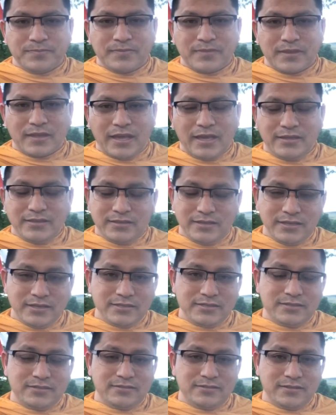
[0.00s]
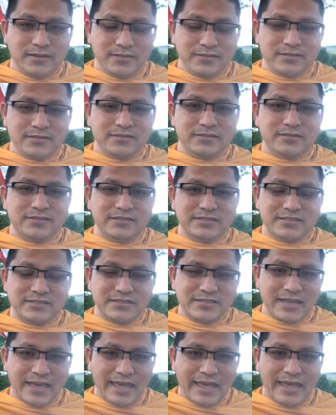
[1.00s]
And this doesn't
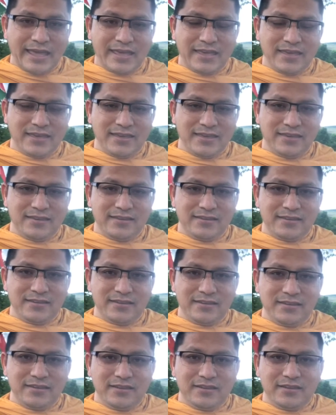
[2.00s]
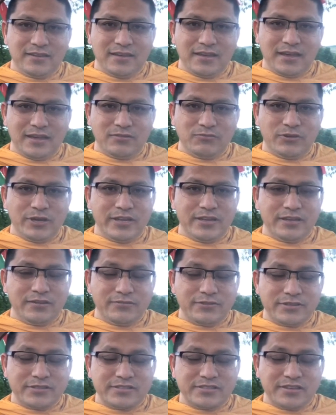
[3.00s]
stay. And
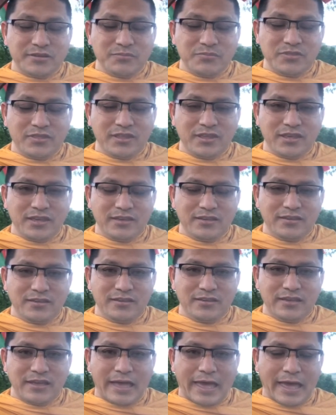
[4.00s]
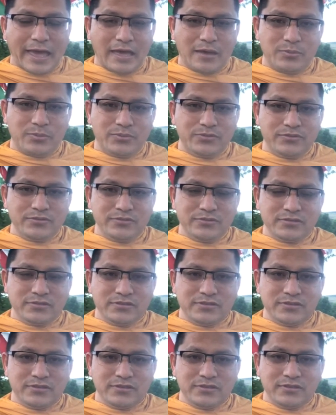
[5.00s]
whenever something
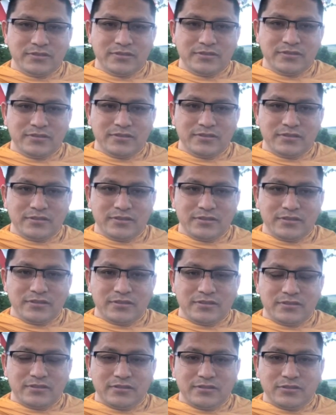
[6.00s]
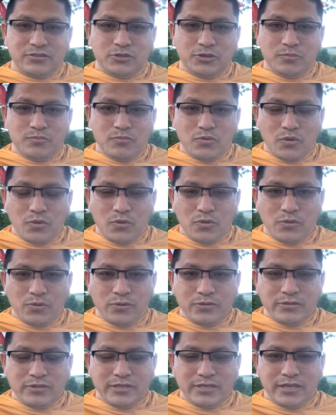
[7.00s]
happens, the
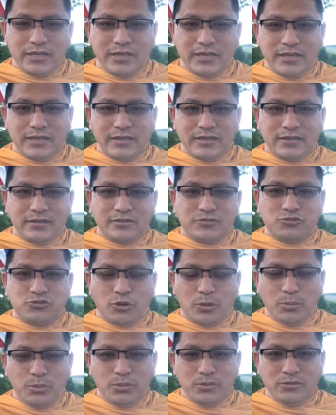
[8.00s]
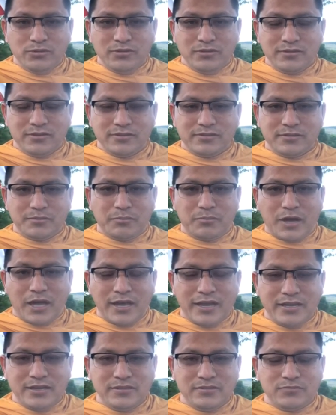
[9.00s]
more the trouble the
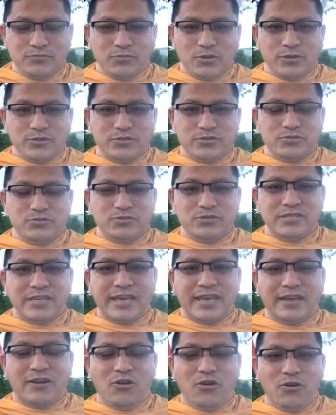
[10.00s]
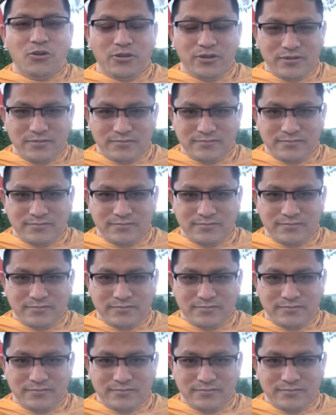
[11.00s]
mind wants to take on.